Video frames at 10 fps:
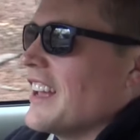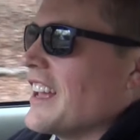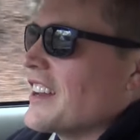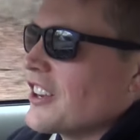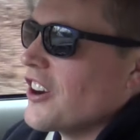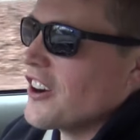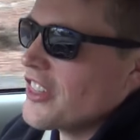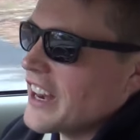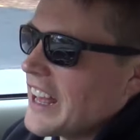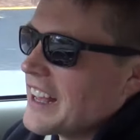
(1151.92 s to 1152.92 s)
and a car
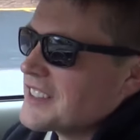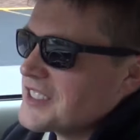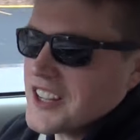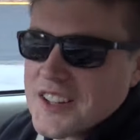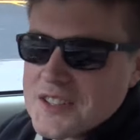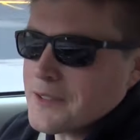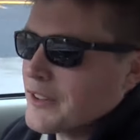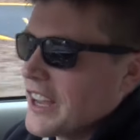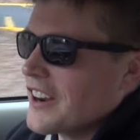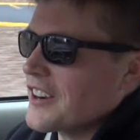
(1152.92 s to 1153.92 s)
that has tons
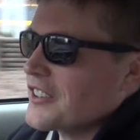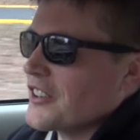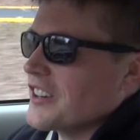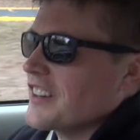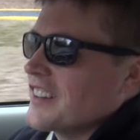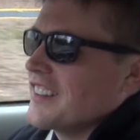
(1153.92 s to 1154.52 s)
of character